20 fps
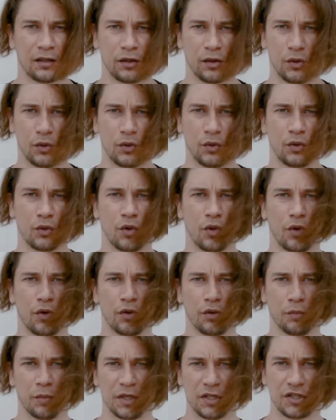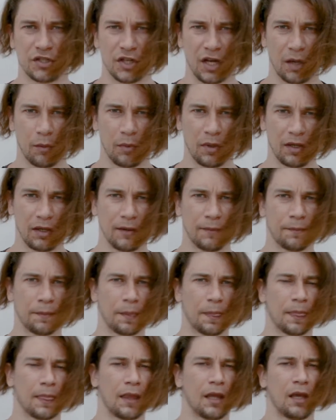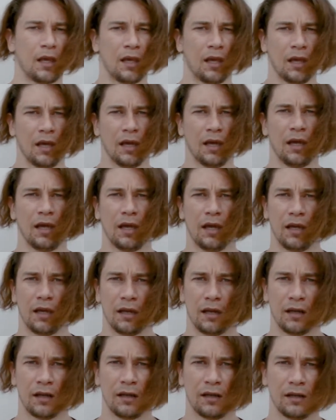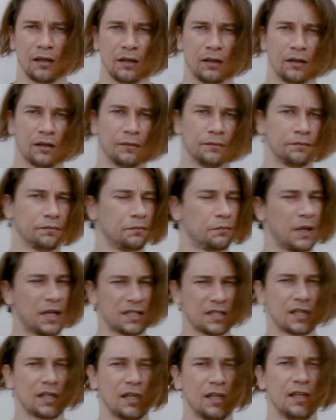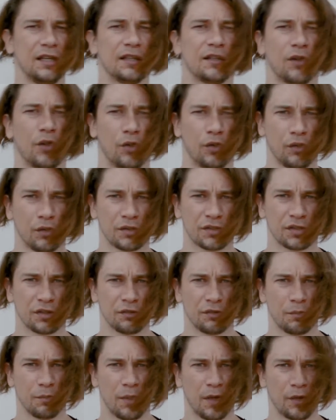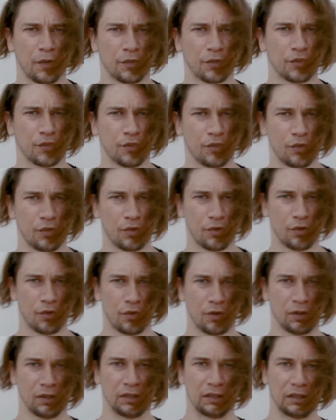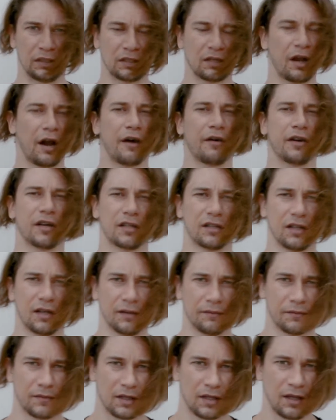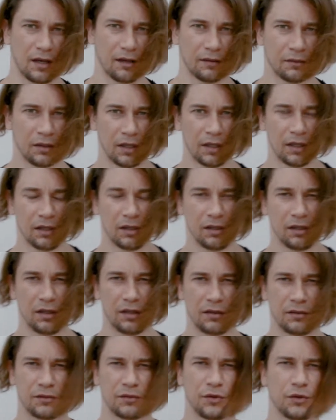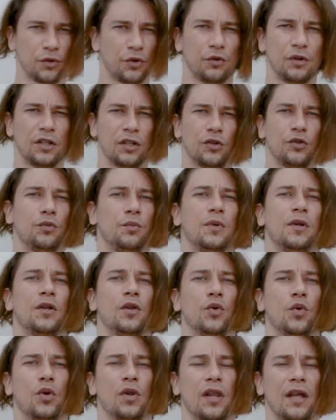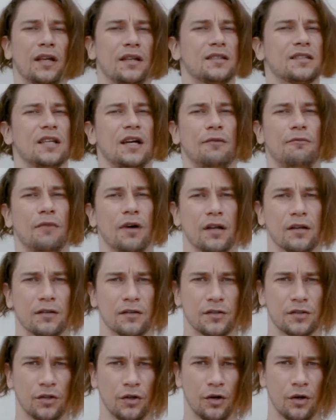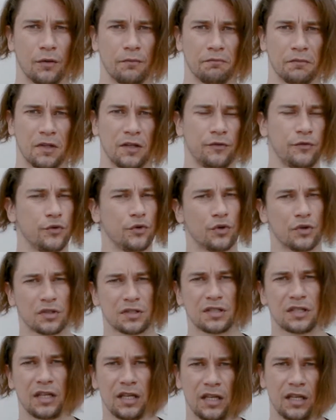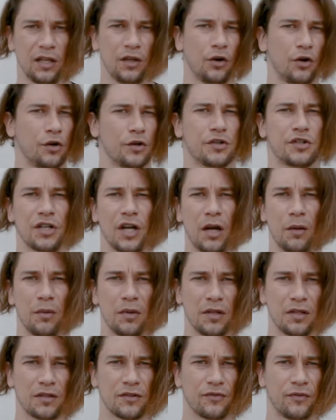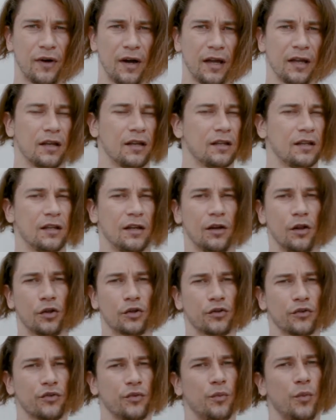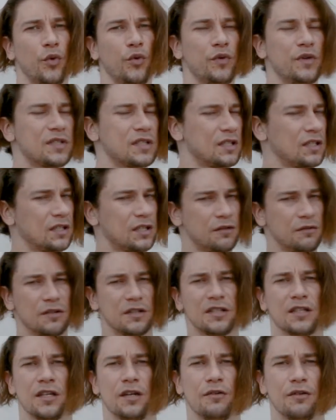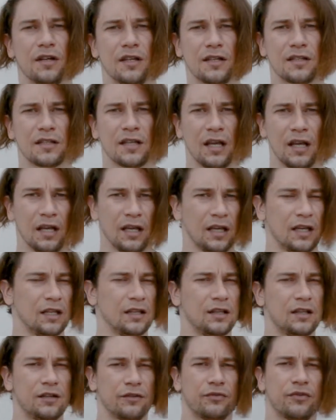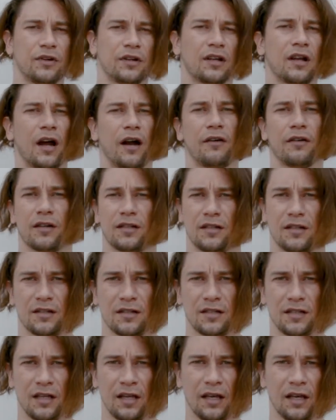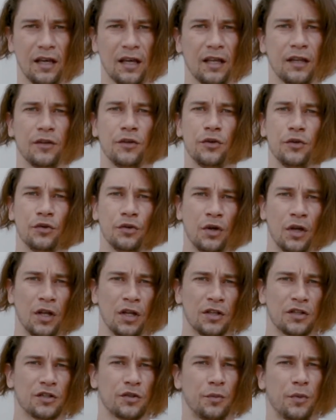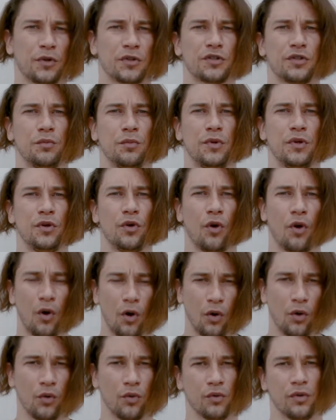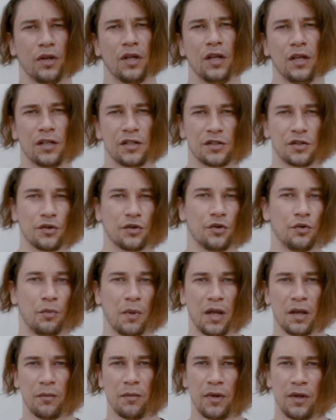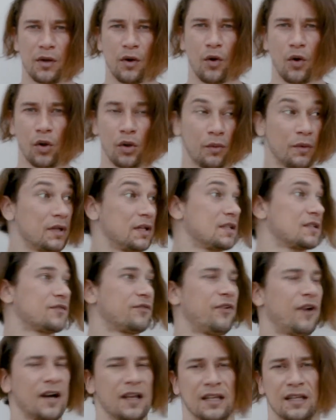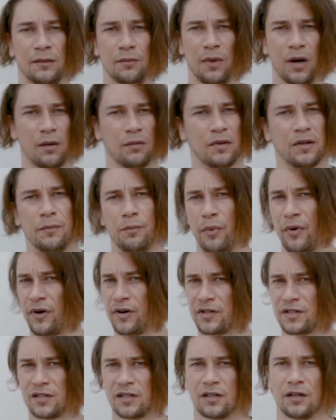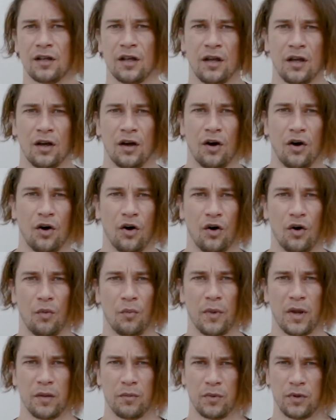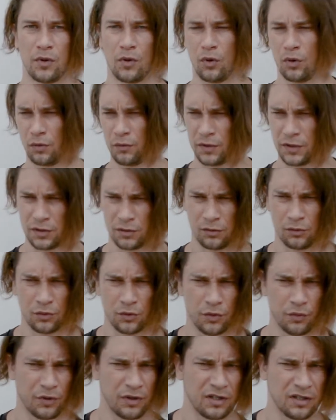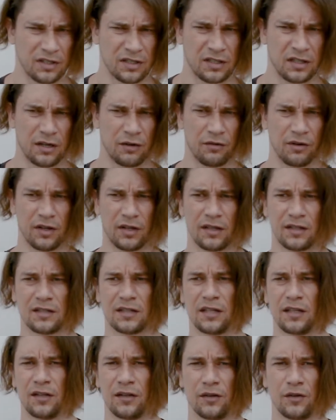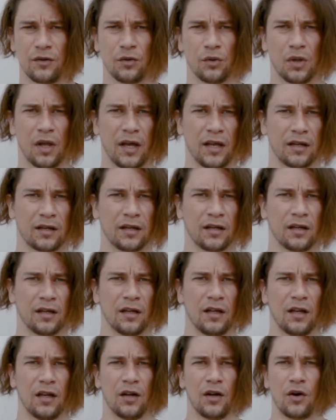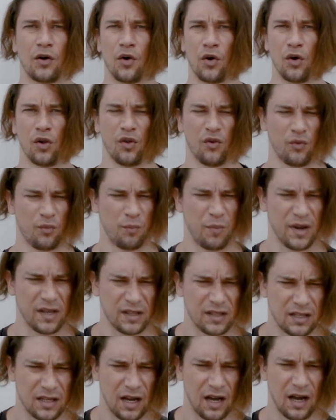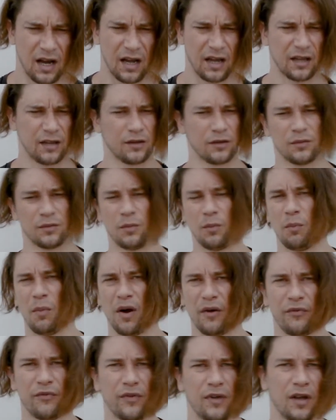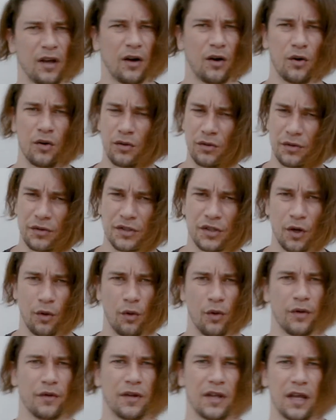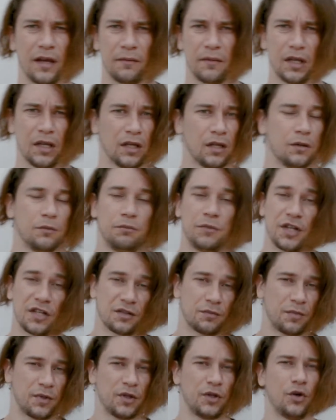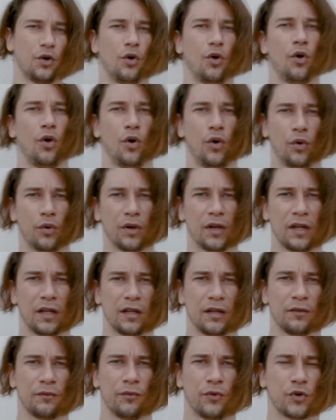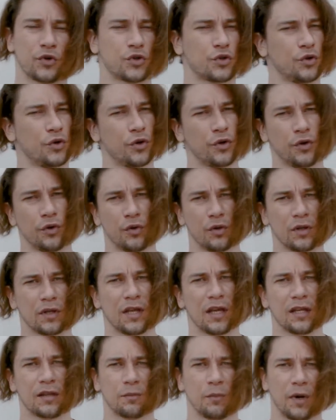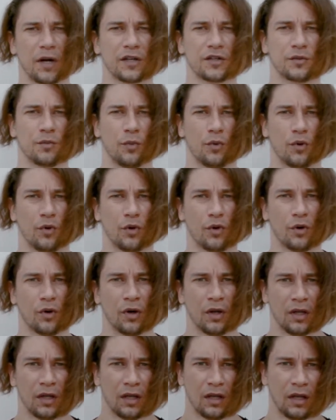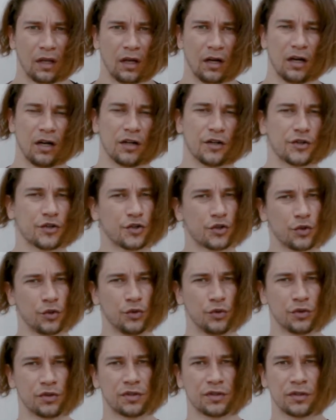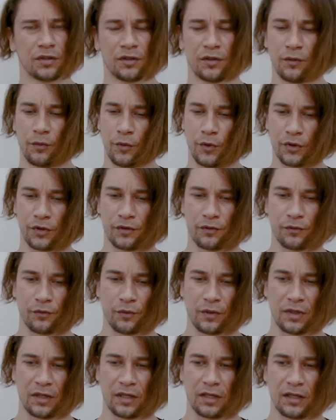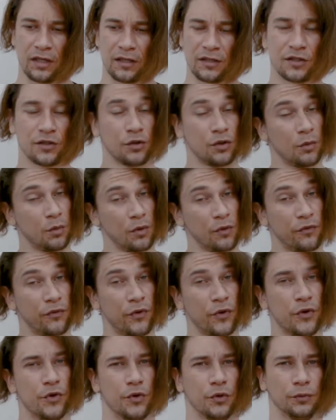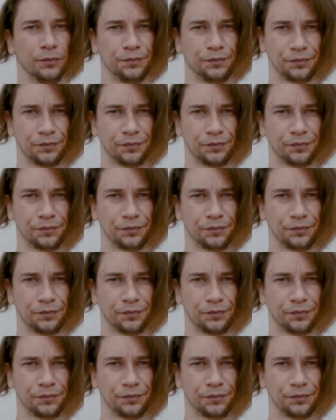look, or you're a bit chubby, and basically it's also about your character. Yeah, you don't need to be look like someone. So if you're skinny or chubby, it's fine. In a lot of movies and TV series, it's different characters. Yeah, and you supposed to be your own. So you may be always funny, bubbly person, or maybe always look really serious and you like a role of bad guy, mafia, or so on. Yeah, just be your own, and for sure you'll get much more shoots what really suitable for you.